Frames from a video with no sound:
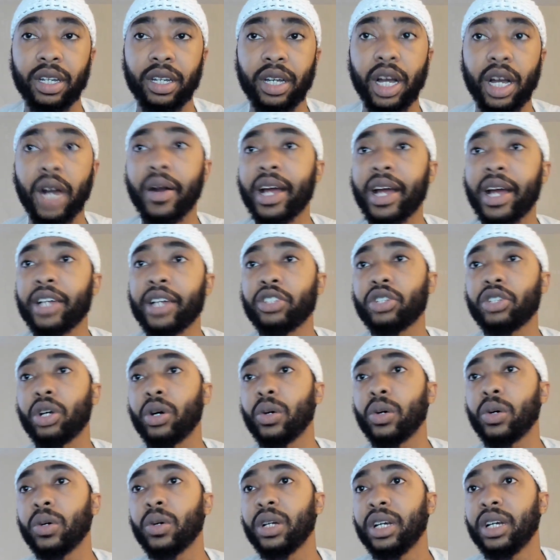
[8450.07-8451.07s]
All right.
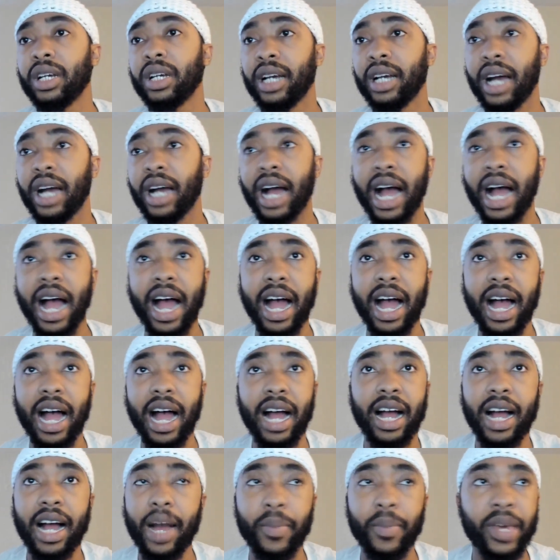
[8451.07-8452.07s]
So,
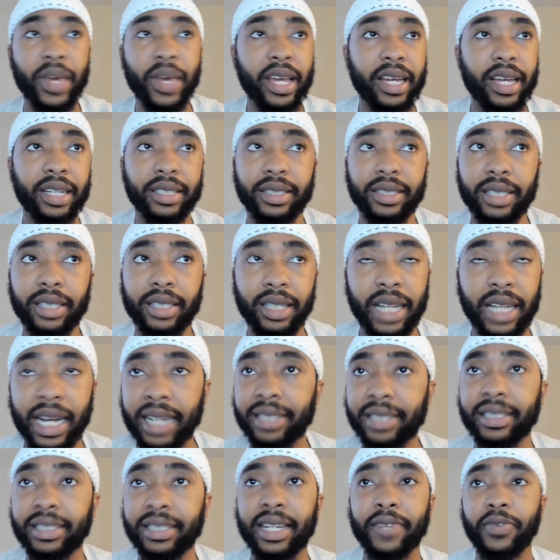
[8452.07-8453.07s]
I mean, like
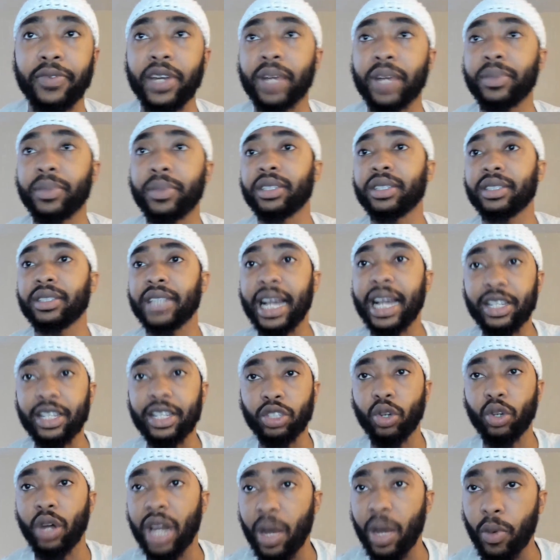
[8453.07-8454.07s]
I said, family, that's
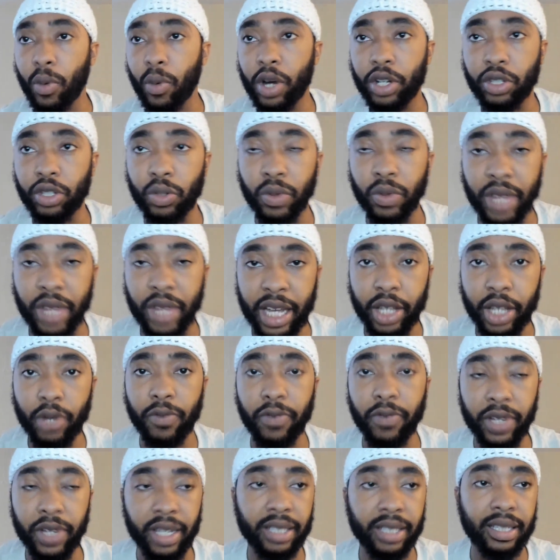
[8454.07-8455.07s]
all I want to do. Thank you
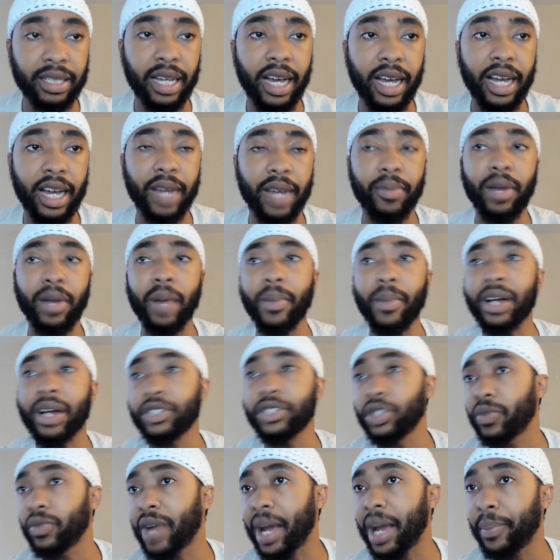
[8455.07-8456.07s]
for your time. I'm
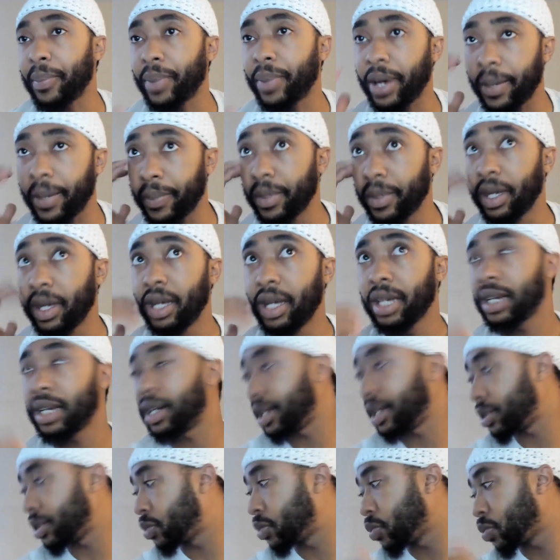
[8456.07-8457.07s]
about to wrap up.
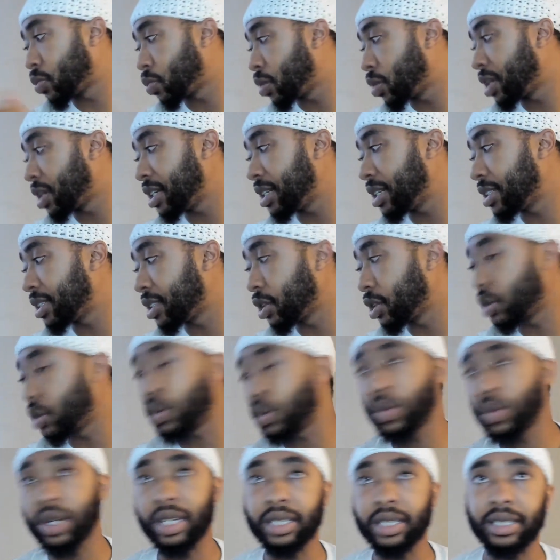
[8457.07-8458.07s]
because one of these
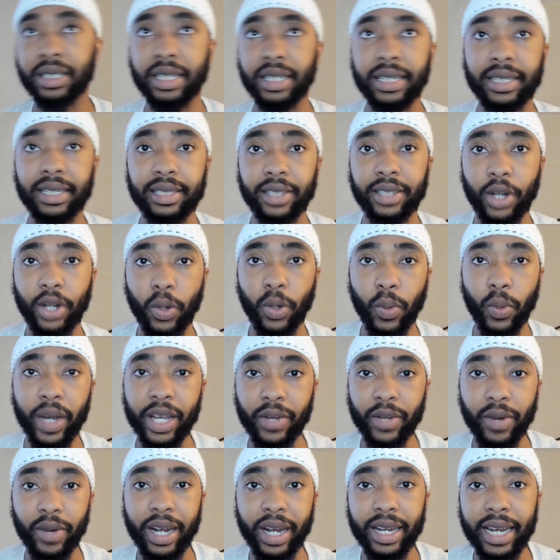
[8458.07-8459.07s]
little ones is
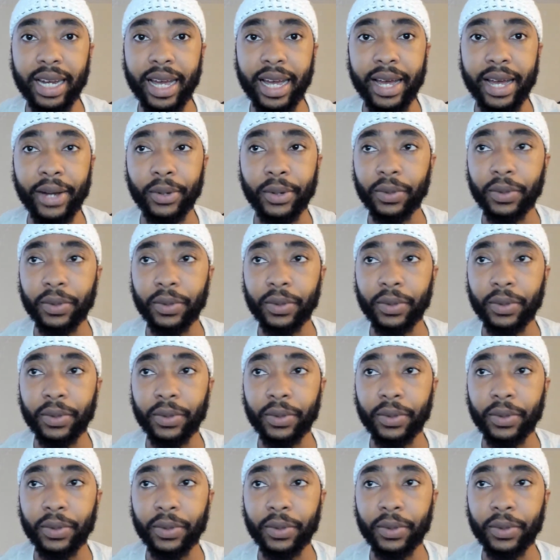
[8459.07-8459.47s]
awake right now.